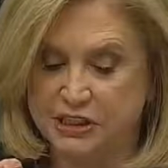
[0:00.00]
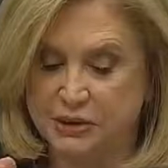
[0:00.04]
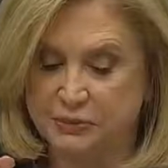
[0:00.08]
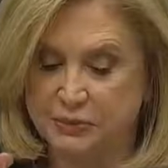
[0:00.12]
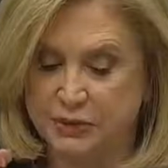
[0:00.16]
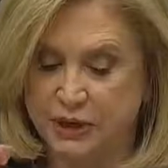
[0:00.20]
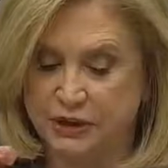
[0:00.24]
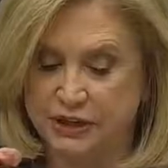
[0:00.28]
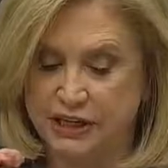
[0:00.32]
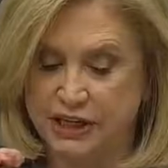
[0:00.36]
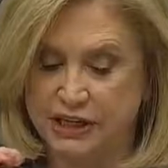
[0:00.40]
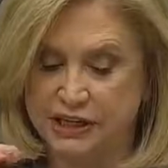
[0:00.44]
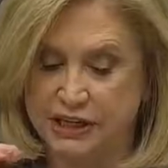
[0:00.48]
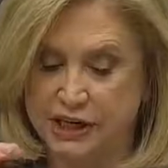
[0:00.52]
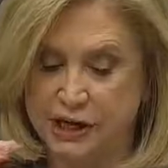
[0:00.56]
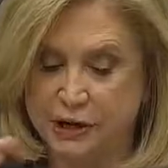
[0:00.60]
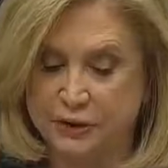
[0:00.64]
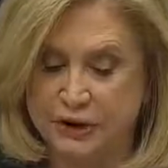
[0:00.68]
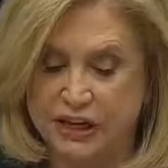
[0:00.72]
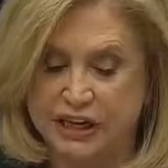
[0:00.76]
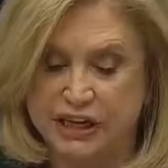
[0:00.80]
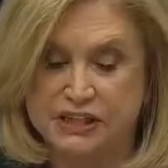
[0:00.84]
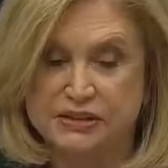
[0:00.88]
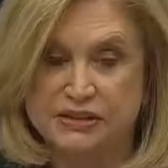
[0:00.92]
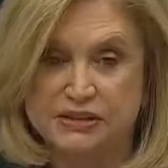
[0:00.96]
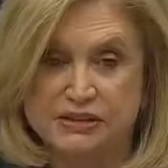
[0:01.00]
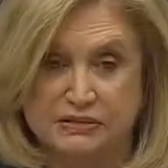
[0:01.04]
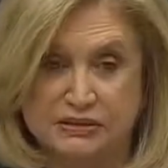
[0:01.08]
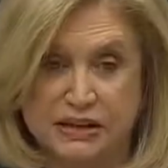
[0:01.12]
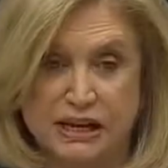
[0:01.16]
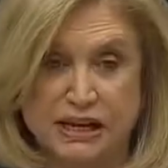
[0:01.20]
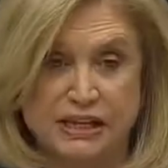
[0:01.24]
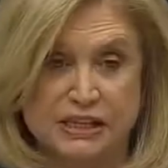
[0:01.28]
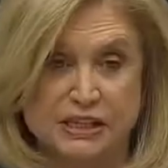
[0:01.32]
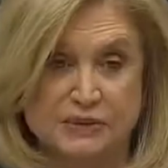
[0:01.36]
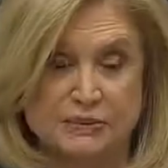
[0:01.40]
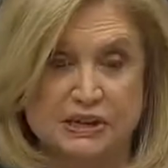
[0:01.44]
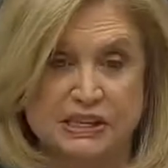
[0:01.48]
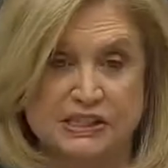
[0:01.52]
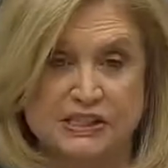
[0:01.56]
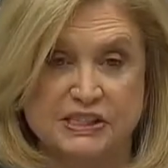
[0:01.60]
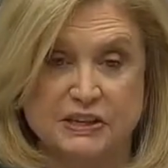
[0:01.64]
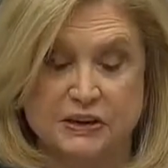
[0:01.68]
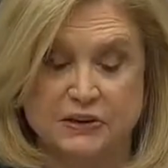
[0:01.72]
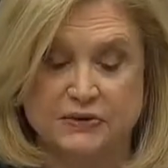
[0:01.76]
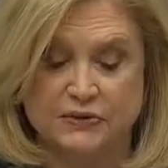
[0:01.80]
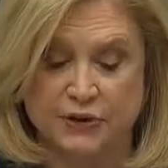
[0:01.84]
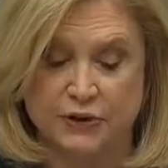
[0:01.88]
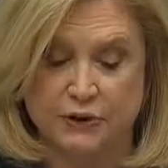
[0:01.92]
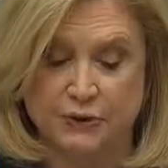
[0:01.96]
testimony. I now recognize
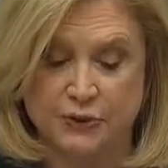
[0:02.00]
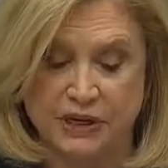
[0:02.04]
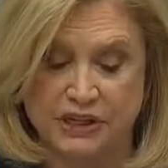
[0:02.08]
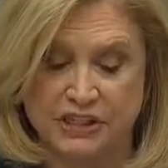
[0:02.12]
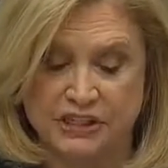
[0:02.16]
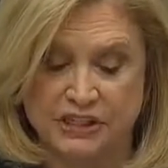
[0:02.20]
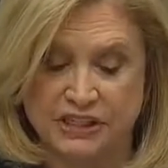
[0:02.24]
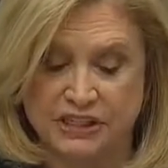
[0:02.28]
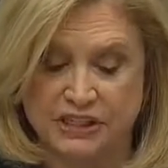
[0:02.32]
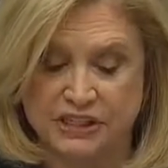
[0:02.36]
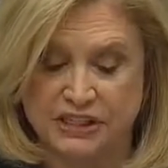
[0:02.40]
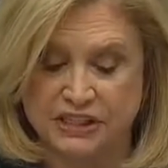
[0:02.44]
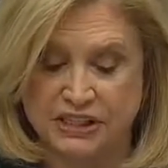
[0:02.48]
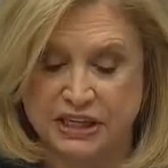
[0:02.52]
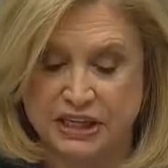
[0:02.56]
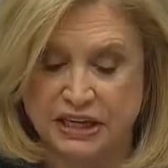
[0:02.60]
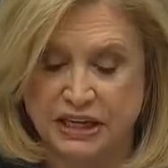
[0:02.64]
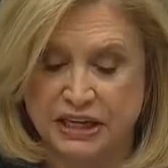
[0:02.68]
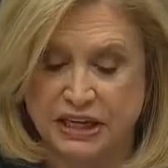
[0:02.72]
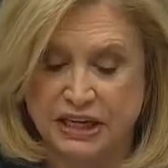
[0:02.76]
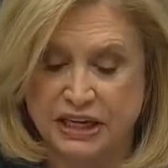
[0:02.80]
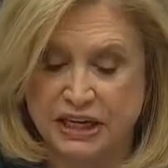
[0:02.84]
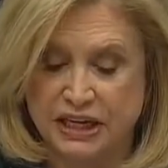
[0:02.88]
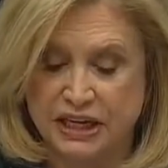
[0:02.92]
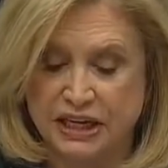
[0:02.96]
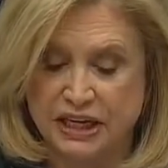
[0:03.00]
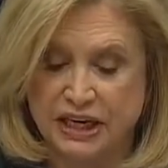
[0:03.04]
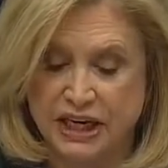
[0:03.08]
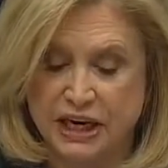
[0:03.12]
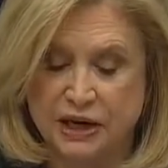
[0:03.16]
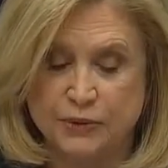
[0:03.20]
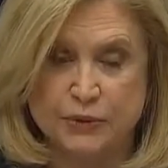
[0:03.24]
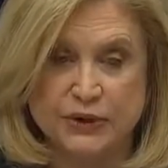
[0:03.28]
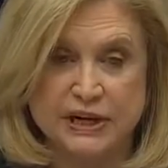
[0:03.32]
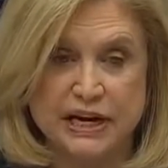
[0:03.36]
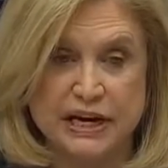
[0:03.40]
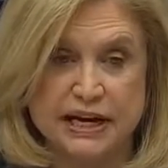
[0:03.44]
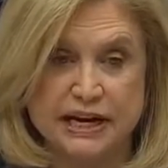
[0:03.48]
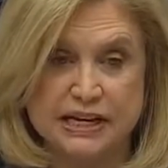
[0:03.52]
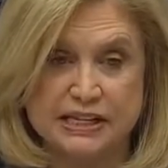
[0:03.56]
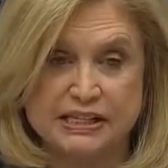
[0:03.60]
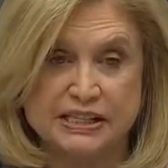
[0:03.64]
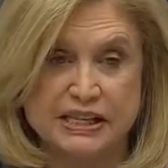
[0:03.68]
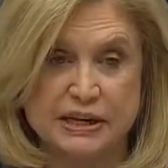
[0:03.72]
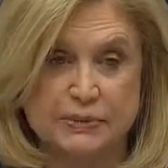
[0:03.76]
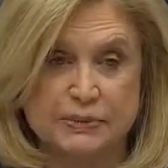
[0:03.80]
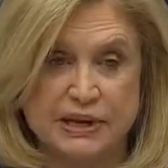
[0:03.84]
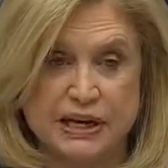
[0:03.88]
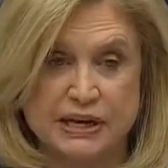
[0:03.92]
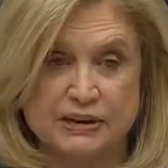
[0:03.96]
myself for questions. Uh, I want to
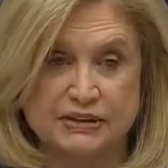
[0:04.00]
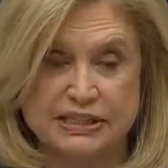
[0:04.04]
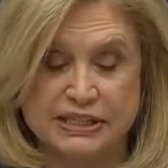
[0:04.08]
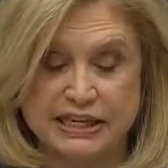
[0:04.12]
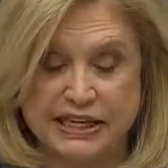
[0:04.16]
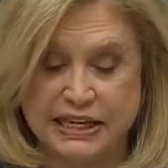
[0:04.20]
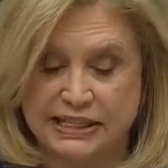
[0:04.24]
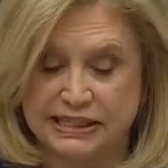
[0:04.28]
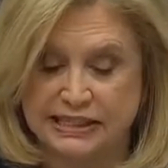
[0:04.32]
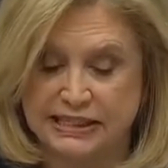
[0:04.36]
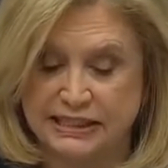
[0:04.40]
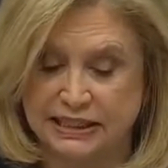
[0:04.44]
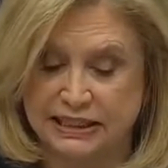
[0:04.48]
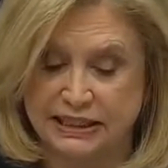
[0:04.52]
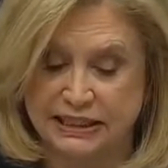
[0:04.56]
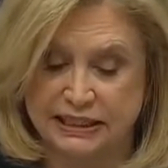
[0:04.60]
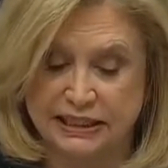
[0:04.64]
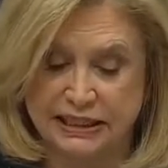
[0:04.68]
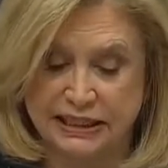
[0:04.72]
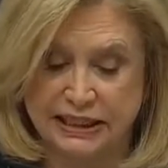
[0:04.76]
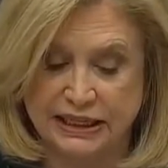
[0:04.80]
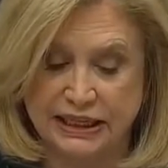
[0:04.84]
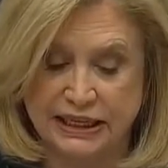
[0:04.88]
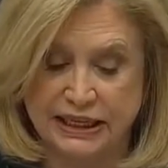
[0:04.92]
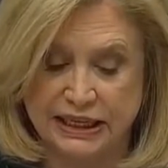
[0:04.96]
ask about testing.